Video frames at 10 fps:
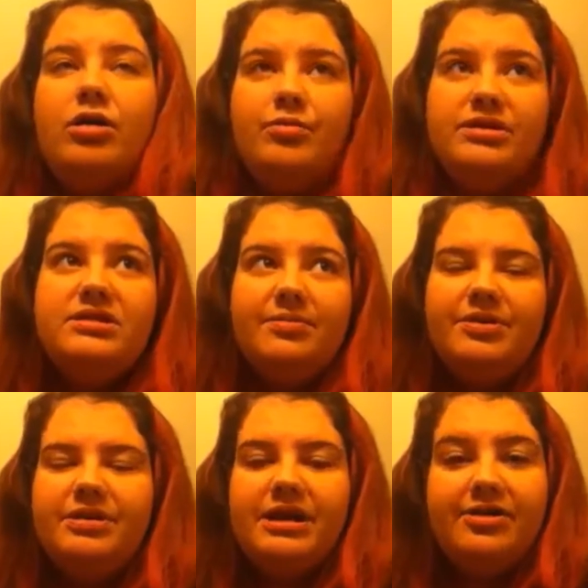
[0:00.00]
or it was
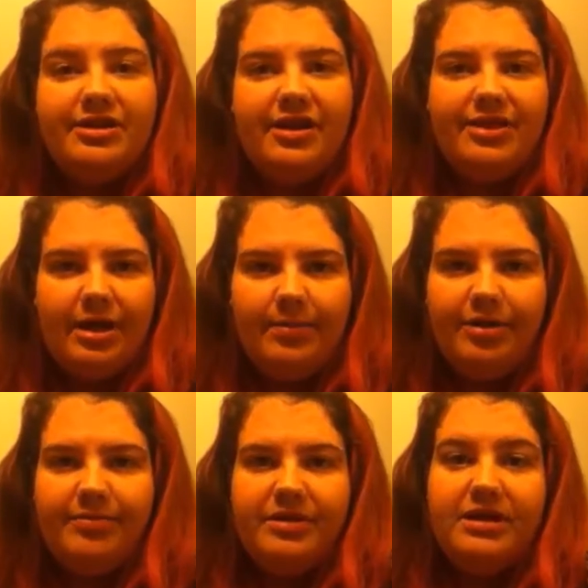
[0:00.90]
completely healthy at that
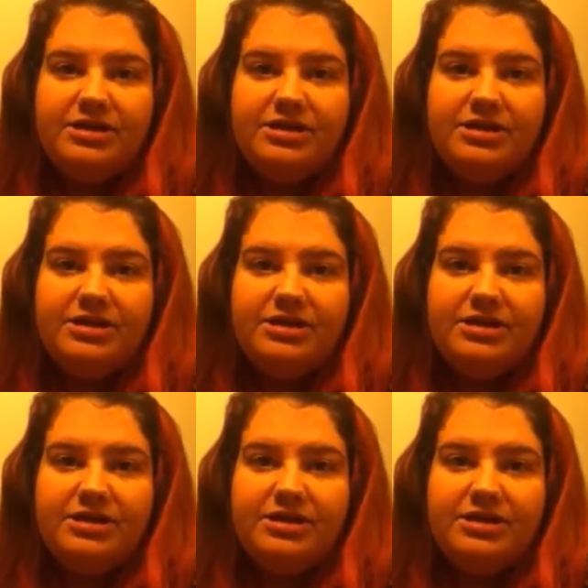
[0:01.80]
appointment.